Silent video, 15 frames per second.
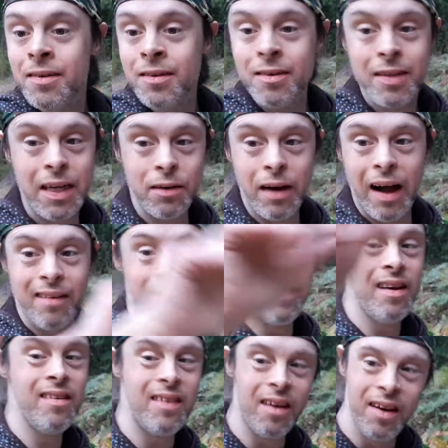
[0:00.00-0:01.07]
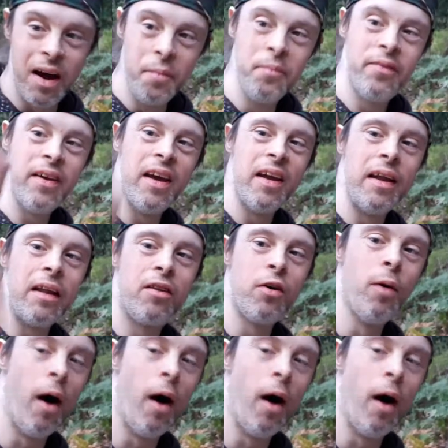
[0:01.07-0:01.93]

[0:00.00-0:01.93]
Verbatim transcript: Okay, well, as it is, here comes into